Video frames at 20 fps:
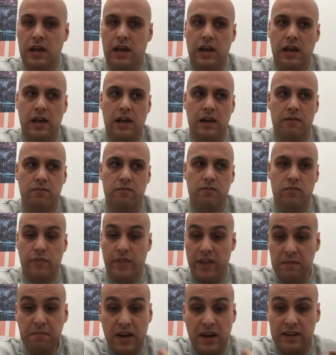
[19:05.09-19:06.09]

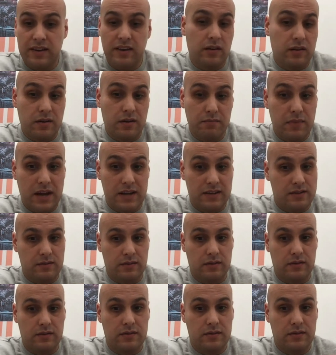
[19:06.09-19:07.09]
They might not come back
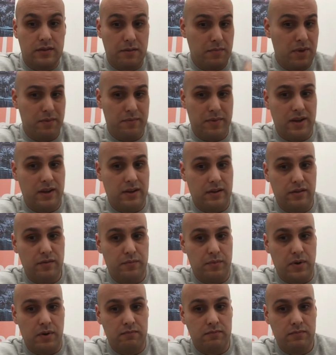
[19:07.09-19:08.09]
to us. They might buy another
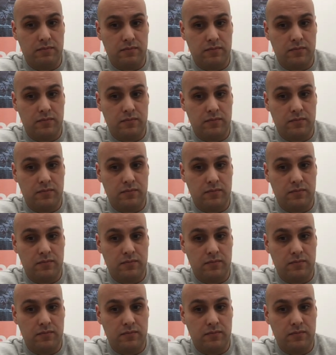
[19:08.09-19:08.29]
pump.